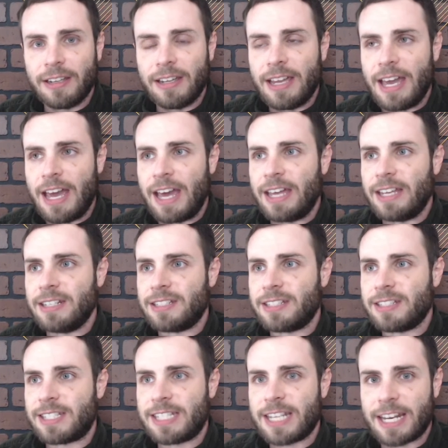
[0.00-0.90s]
and
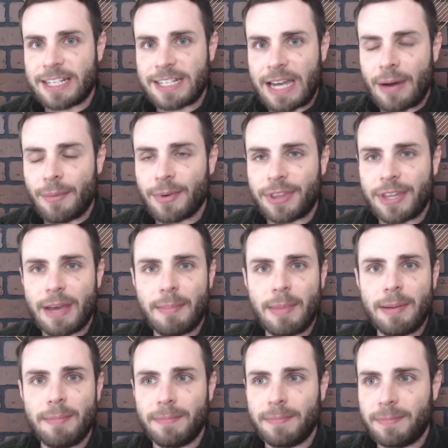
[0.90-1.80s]
sitting down with them
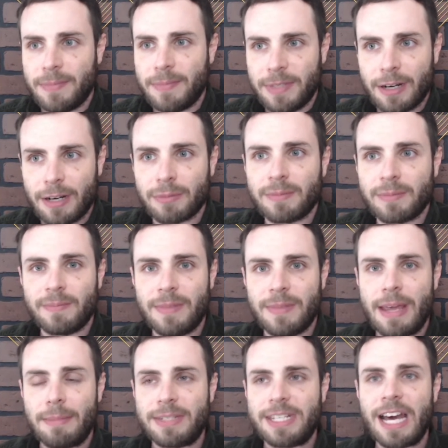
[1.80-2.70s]
and
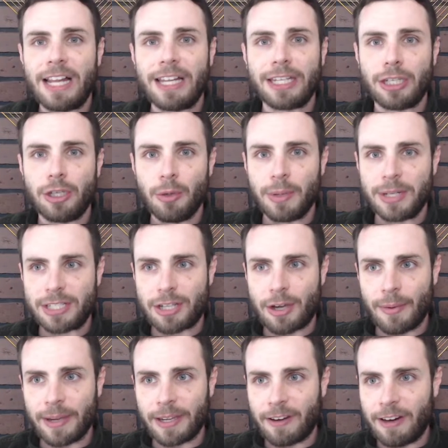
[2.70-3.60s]
them telling you what's
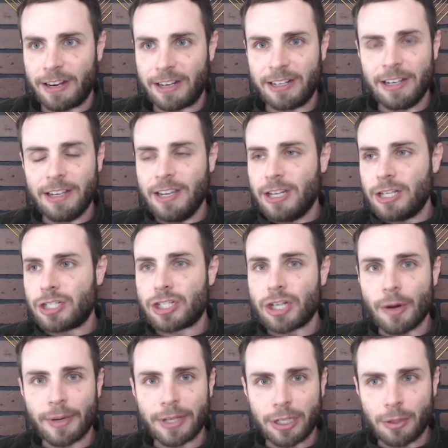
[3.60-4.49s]
going on,
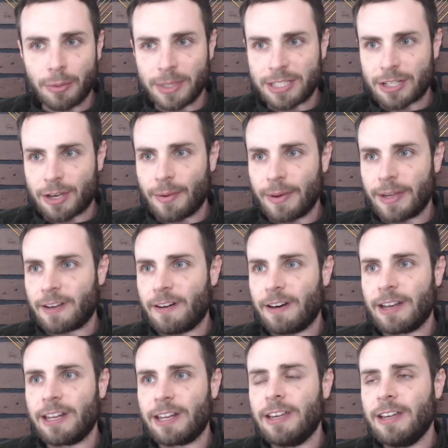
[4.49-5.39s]
showing you what's going
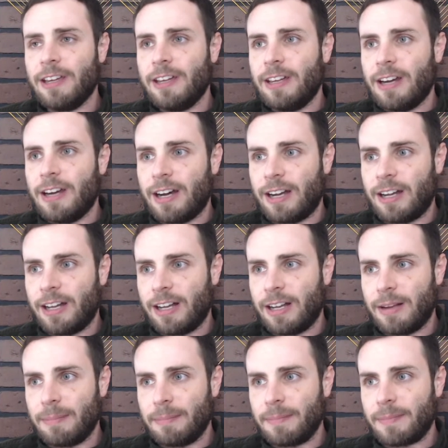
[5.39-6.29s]
on.
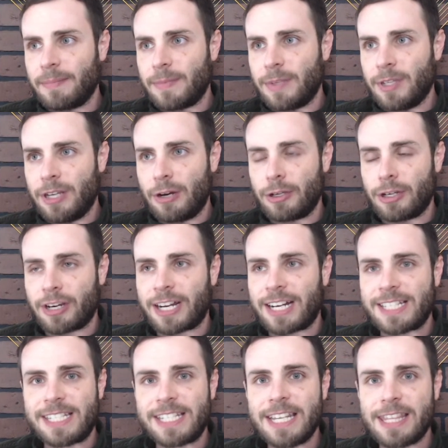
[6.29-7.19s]
you're going
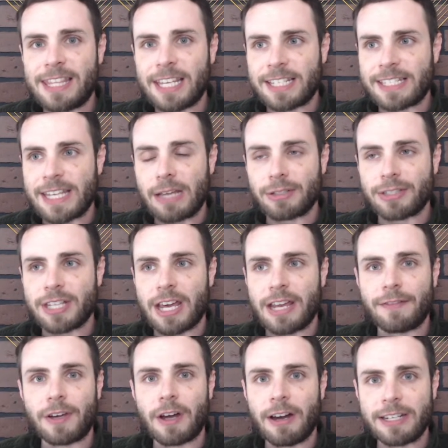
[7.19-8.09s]
to see things outside
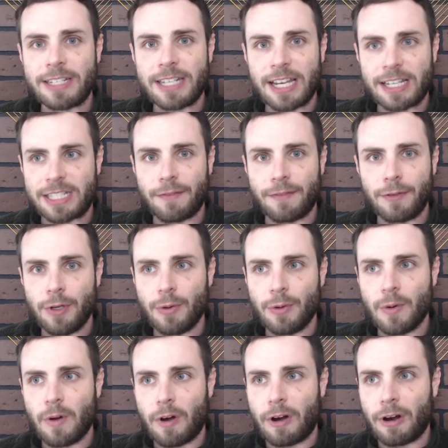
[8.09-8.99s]
of context if
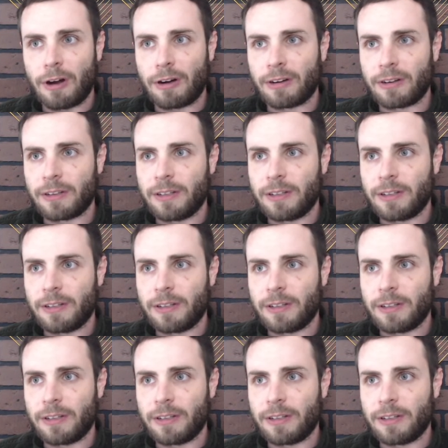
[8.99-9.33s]
you are